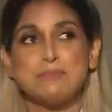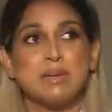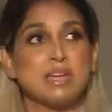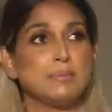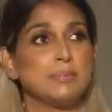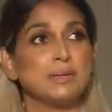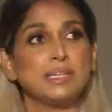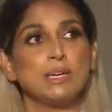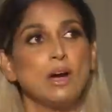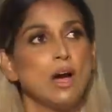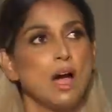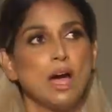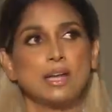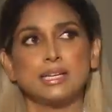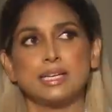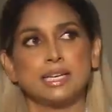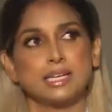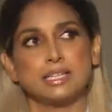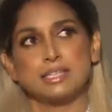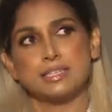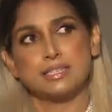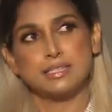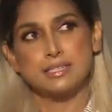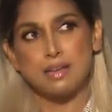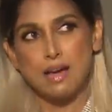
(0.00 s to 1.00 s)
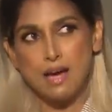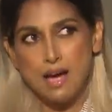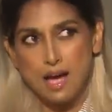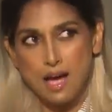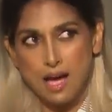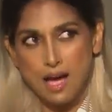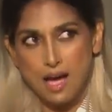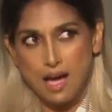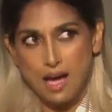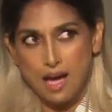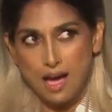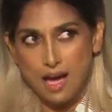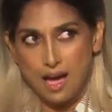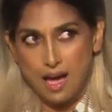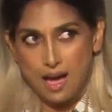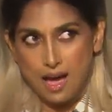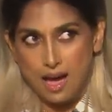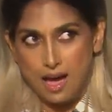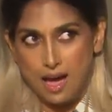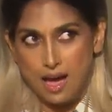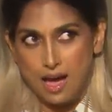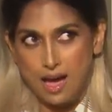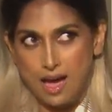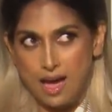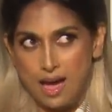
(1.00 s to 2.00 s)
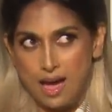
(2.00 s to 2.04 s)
I may be on Insta. Yeah.